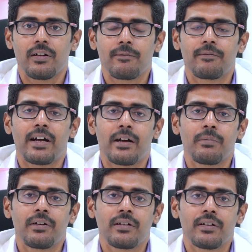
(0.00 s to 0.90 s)
if
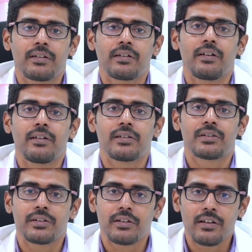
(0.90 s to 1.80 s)
diabetes is
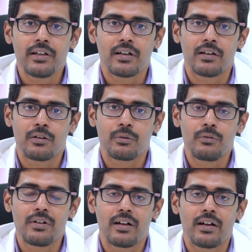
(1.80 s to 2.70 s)
strictly
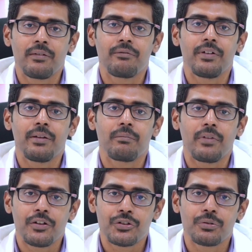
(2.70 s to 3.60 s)
controlled and we
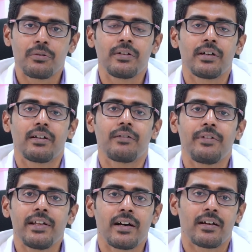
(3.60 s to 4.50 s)
make sure that
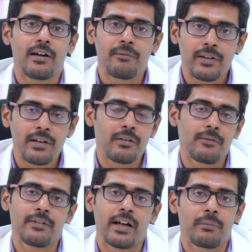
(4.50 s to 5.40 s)
we are aware of
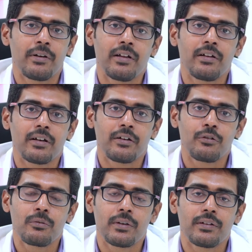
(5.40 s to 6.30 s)
diabetic
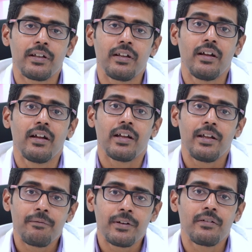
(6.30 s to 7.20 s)
retinopathy
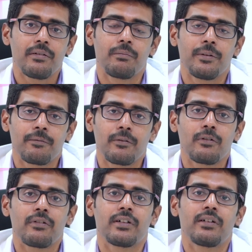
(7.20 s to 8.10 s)
even
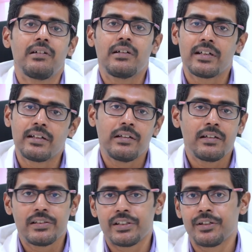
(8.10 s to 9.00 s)
before the retinal
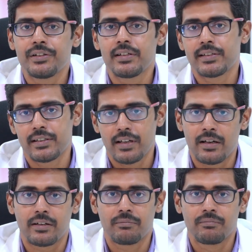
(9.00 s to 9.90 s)
changes start.